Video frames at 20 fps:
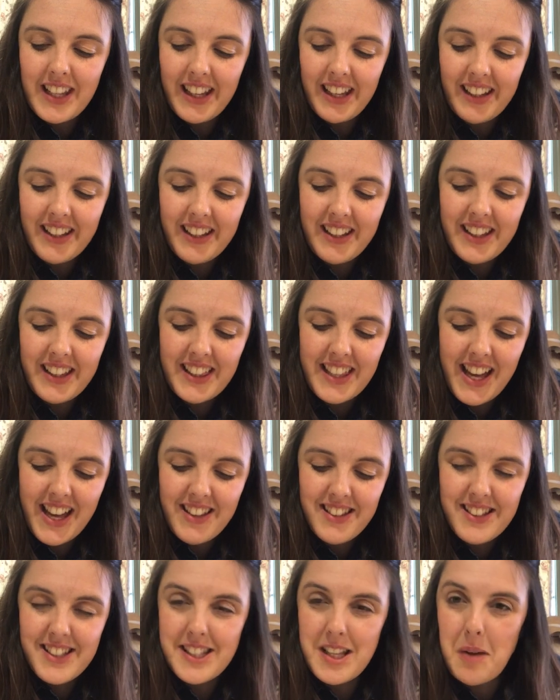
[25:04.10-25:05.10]
think
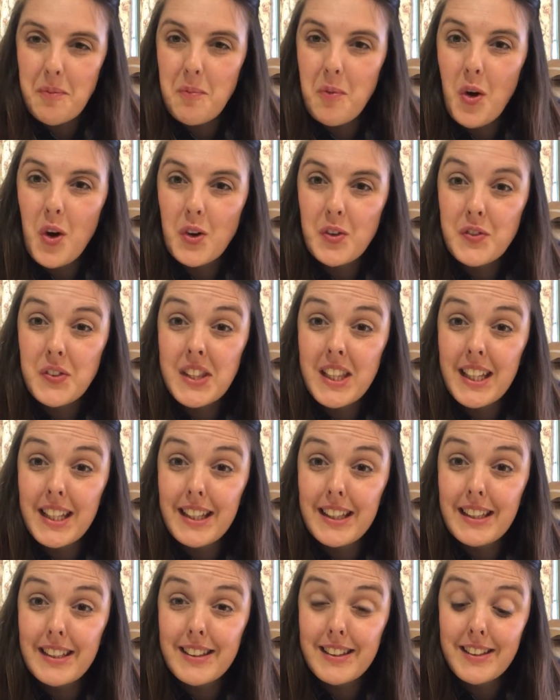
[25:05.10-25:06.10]
that some of
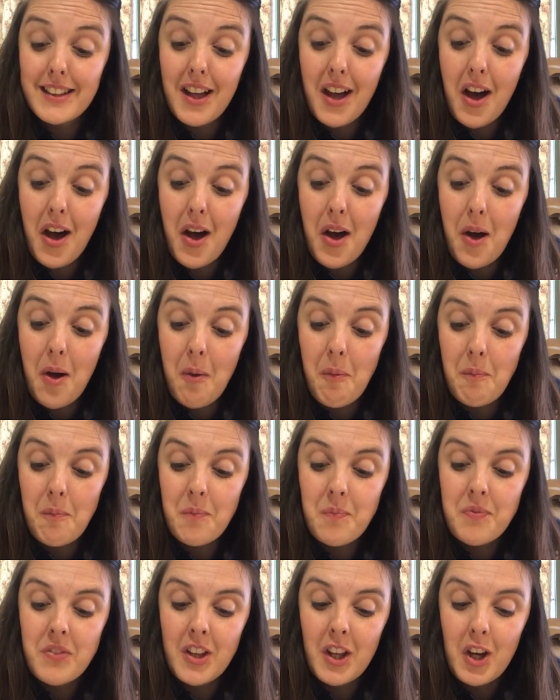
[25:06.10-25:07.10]
these
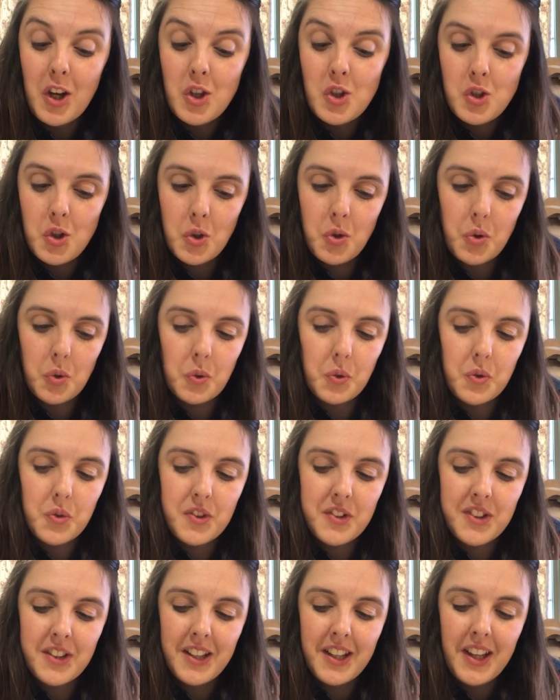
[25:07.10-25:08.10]

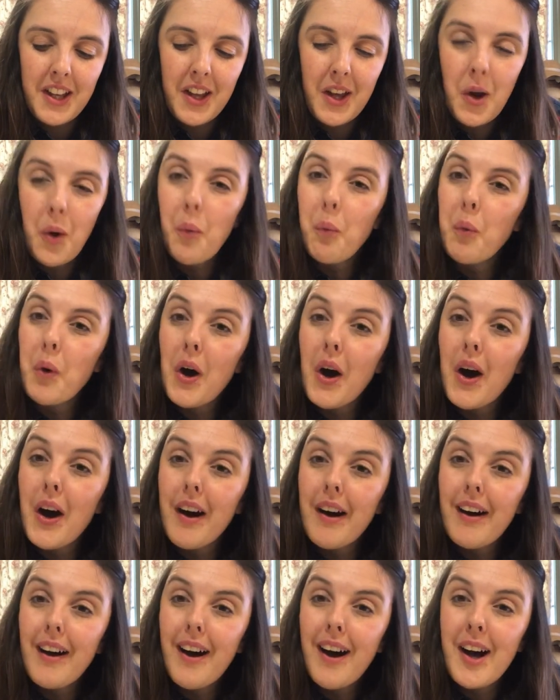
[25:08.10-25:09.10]
doodles
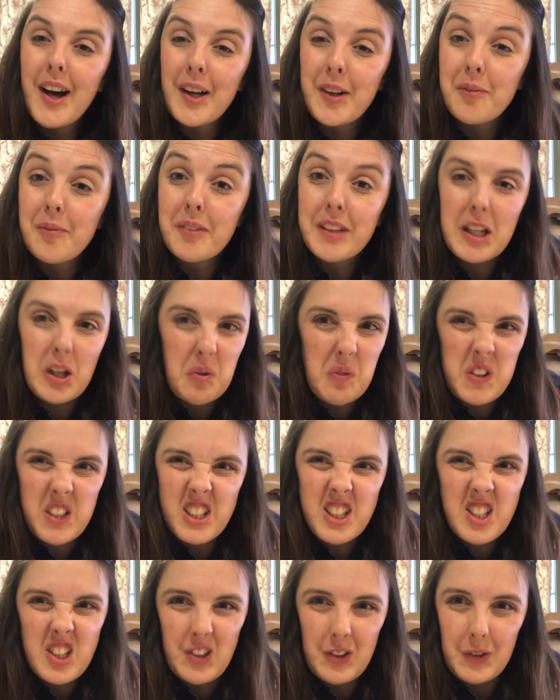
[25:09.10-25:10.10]
were
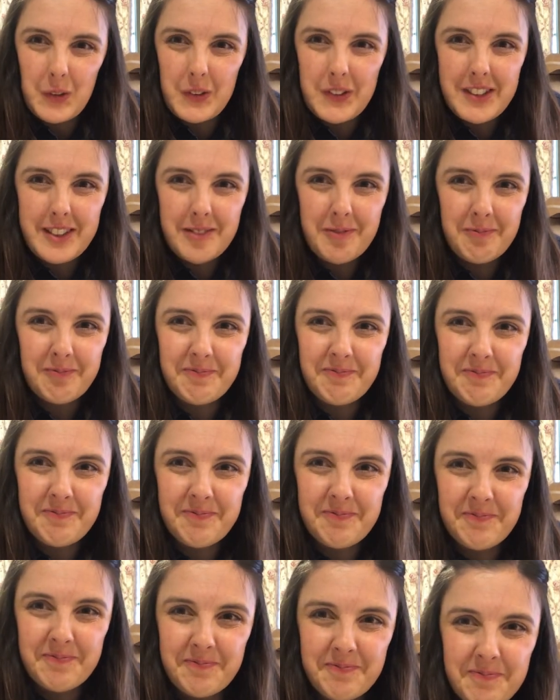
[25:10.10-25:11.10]
Gilbert's doodles.
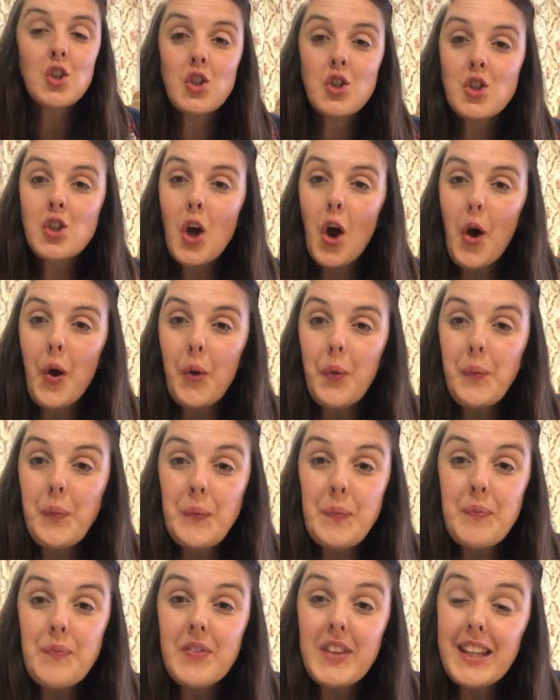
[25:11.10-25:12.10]
So
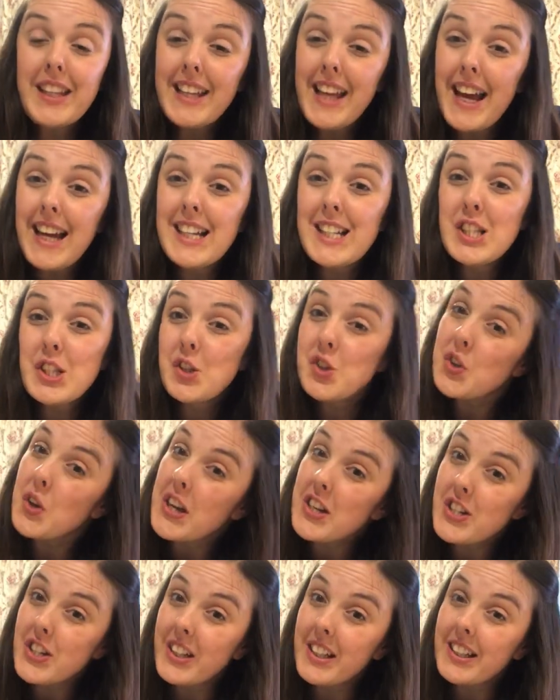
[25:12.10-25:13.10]
the next
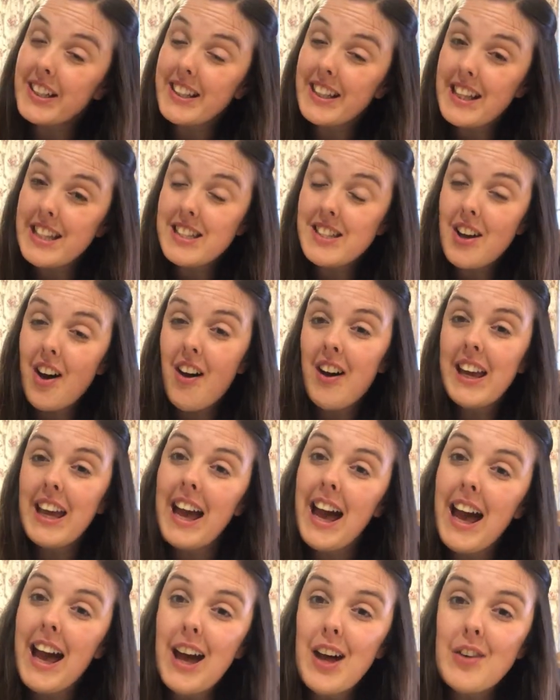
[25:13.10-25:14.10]
treasure that I
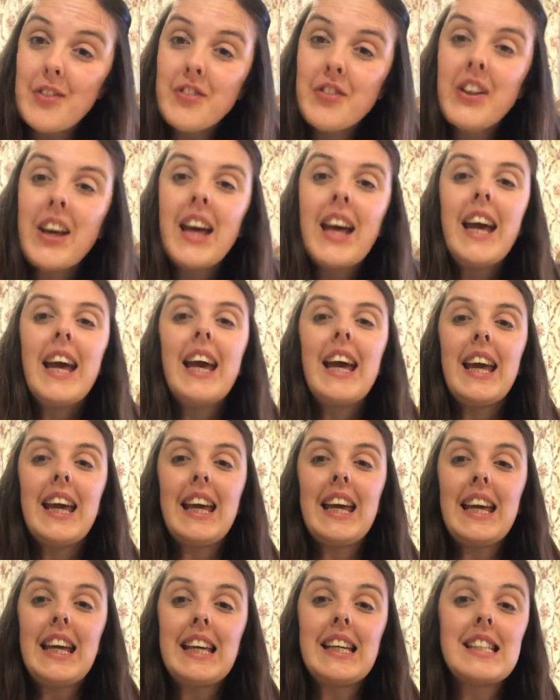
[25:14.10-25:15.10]
have
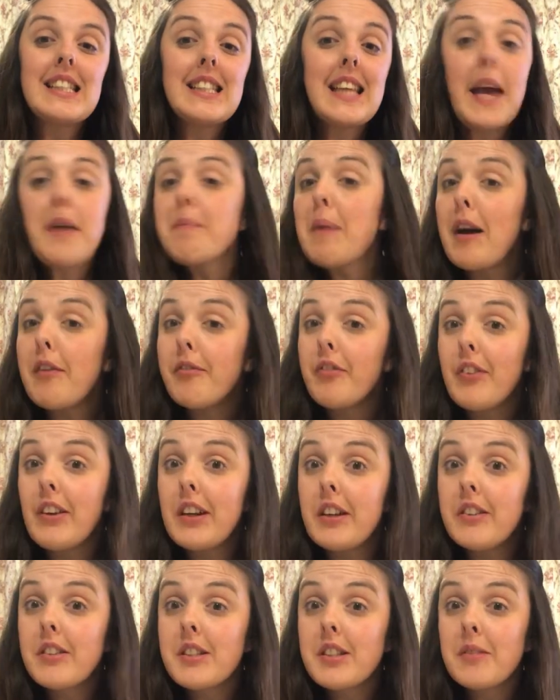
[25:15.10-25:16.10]
is a
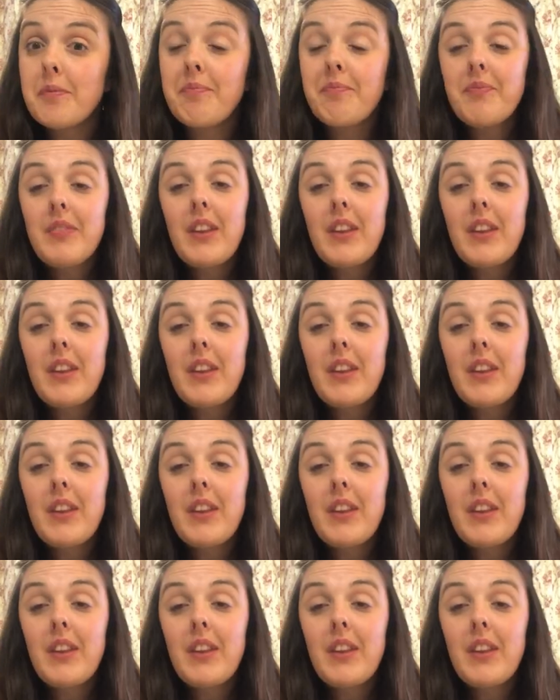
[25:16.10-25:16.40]
pamphlet.